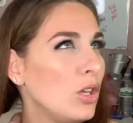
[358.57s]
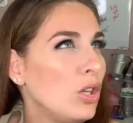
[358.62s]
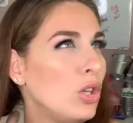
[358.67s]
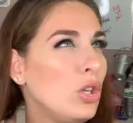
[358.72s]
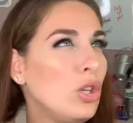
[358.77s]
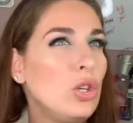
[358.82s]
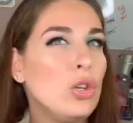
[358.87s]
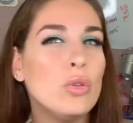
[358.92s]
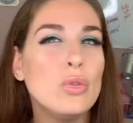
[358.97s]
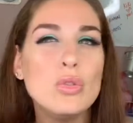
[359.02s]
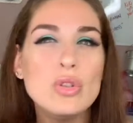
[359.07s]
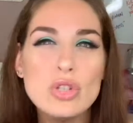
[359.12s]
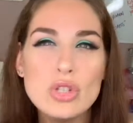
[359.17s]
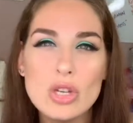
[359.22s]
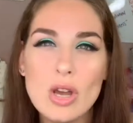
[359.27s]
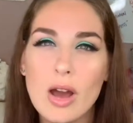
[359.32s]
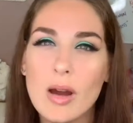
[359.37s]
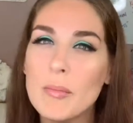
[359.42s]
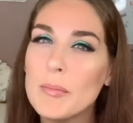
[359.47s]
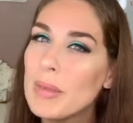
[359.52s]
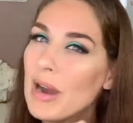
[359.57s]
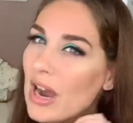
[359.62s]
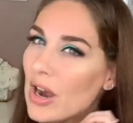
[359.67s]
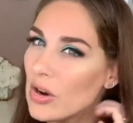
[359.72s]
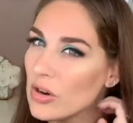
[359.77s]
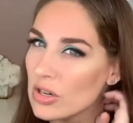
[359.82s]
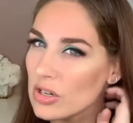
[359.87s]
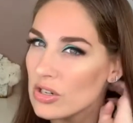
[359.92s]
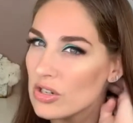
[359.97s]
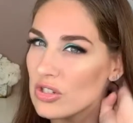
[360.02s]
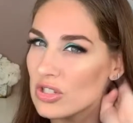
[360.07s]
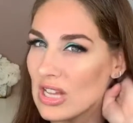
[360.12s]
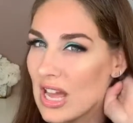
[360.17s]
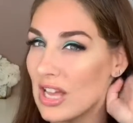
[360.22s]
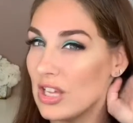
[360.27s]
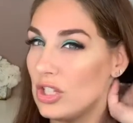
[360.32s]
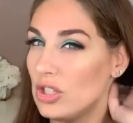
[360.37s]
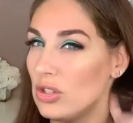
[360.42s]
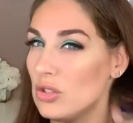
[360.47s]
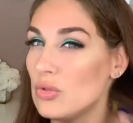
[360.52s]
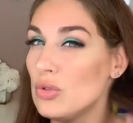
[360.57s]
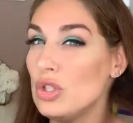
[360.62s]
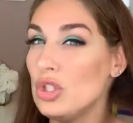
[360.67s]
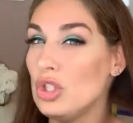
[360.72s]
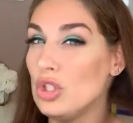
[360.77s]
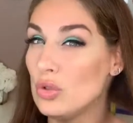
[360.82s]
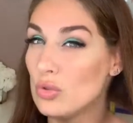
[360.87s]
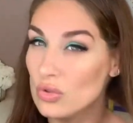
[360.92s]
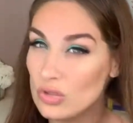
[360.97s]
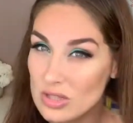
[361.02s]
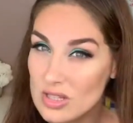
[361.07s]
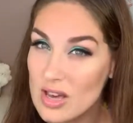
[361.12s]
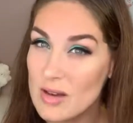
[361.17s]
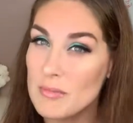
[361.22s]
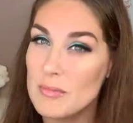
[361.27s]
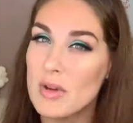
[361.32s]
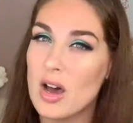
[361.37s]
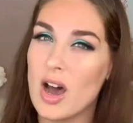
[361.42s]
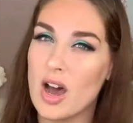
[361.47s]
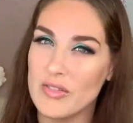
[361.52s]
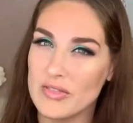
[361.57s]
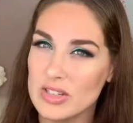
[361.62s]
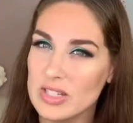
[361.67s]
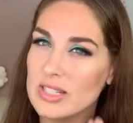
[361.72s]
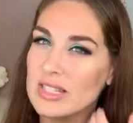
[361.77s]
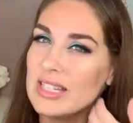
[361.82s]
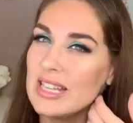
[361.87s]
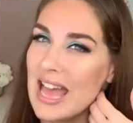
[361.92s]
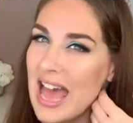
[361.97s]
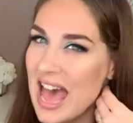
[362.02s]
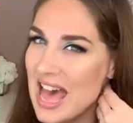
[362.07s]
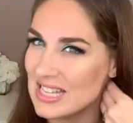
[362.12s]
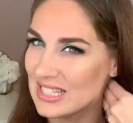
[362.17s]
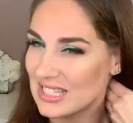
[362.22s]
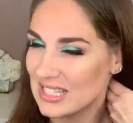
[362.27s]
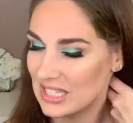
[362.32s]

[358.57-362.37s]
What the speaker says: huge on powders. I do use them obviously as